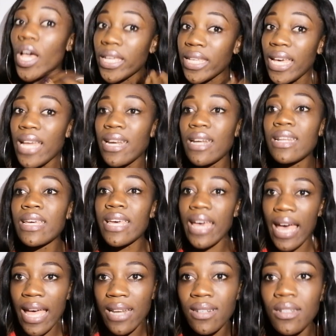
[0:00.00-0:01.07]
again and
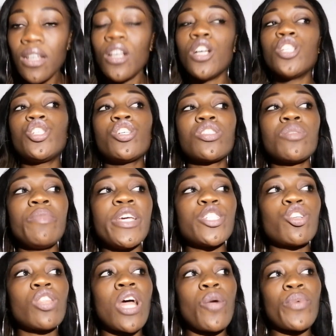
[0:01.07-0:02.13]
again, just to make
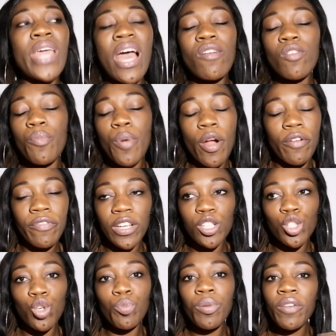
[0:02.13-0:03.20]
sure that we have a
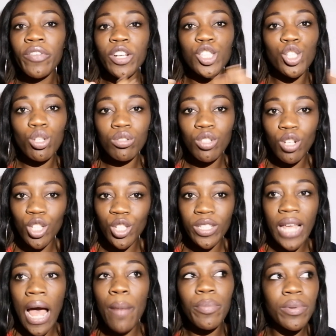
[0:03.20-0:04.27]
perfect show. Perfect shows don't
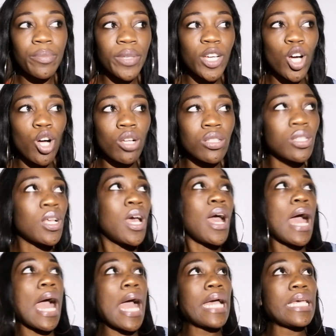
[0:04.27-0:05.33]
just happen because
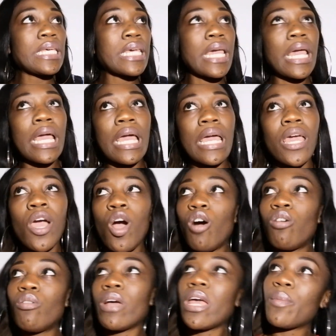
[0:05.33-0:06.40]
IK
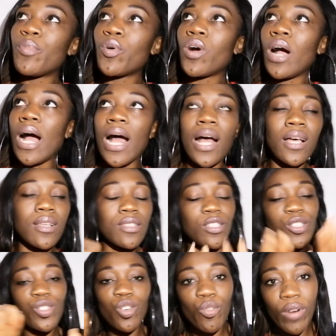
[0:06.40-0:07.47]
or Ebuka is
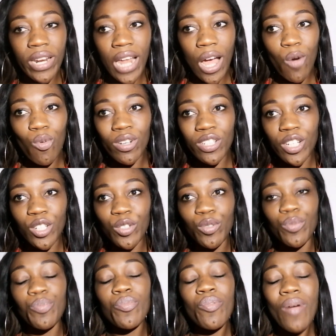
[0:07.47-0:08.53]
so great at what they
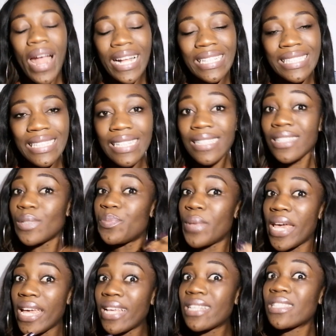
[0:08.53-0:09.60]
do. Practice
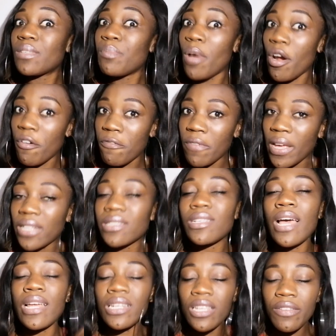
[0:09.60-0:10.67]
makes perfect.
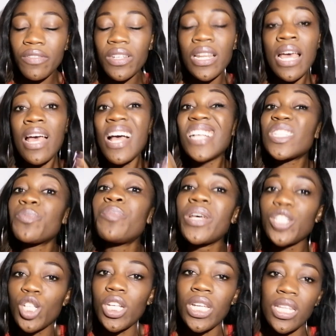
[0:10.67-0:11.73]
And even,
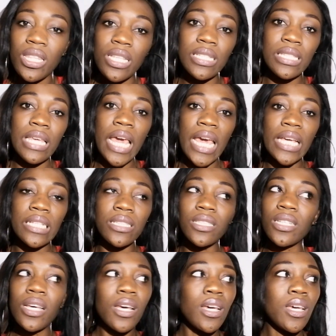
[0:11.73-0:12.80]
especially in this case,